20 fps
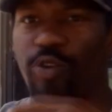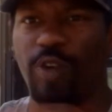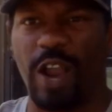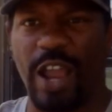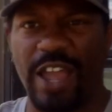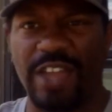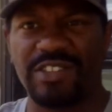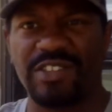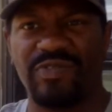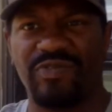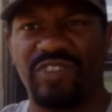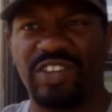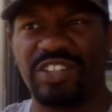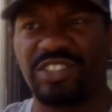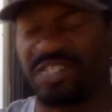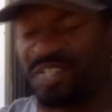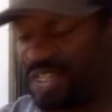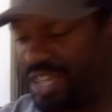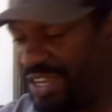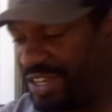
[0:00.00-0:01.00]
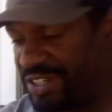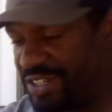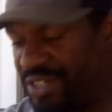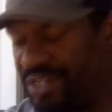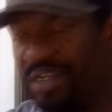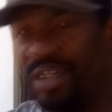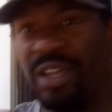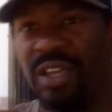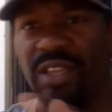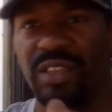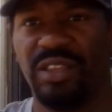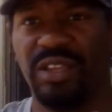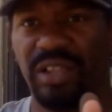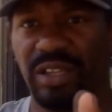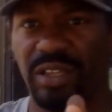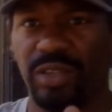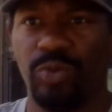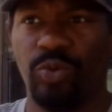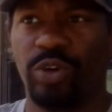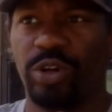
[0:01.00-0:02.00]
grass and vegetation,
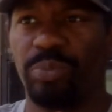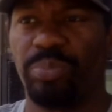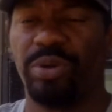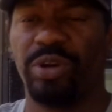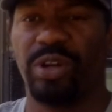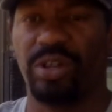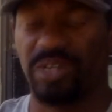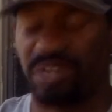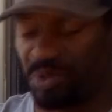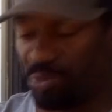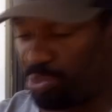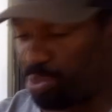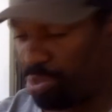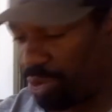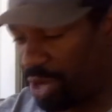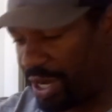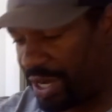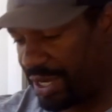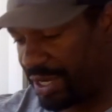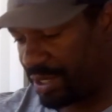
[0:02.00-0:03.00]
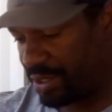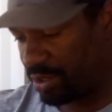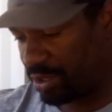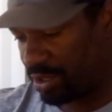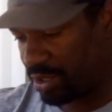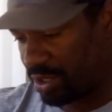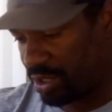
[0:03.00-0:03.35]
then you want to put on some braid.